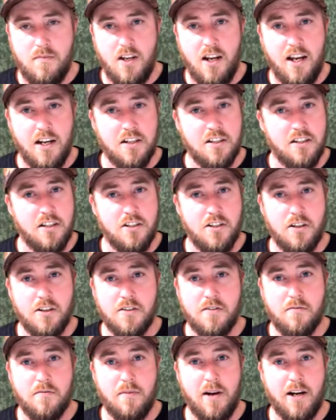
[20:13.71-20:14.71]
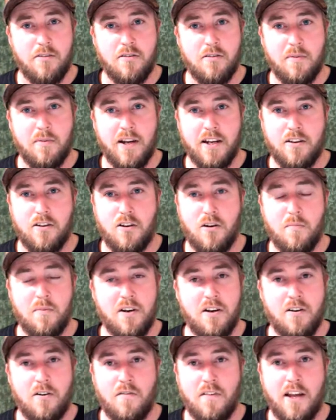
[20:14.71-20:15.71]
actually Josh from Aquamate
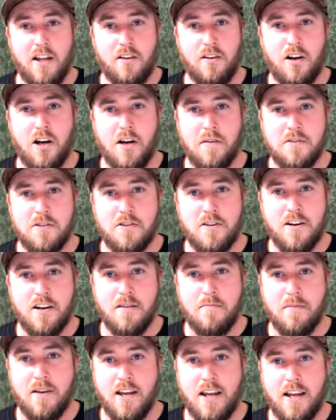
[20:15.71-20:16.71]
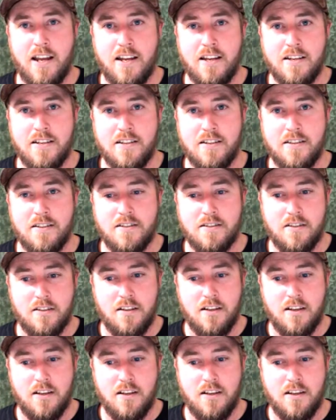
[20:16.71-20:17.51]
commented on that live stream and